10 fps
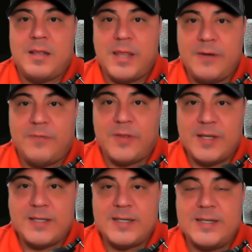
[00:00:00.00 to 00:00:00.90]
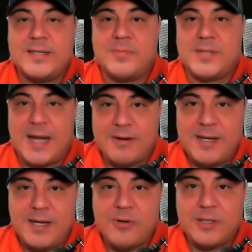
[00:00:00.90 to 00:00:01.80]
thing for this is I'm tired
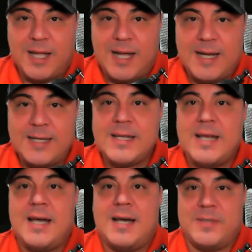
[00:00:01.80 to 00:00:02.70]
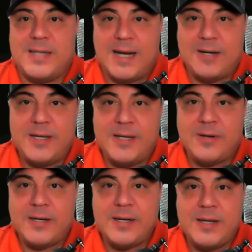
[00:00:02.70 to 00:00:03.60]
of hearing lies. I'm tired of
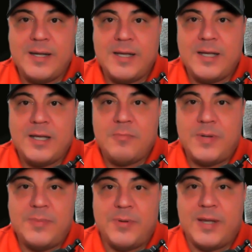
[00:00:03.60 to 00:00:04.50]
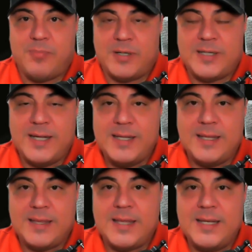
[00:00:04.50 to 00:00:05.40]
hearing people that pretend
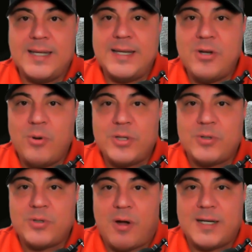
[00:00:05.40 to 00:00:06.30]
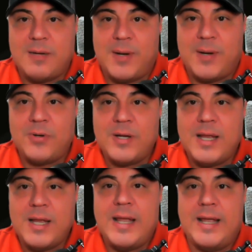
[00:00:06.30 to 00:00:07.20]
that think they know what they're talking about
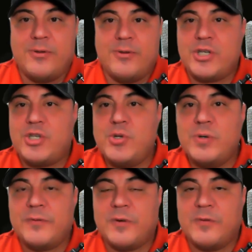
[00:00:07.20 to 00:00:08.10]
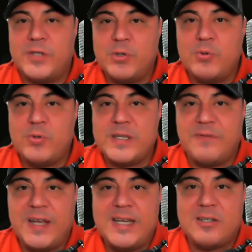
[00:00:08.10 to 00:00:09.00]
and they're just doing it for views
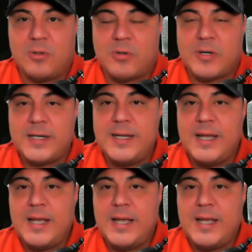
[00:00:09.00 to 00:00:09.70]
and vainglory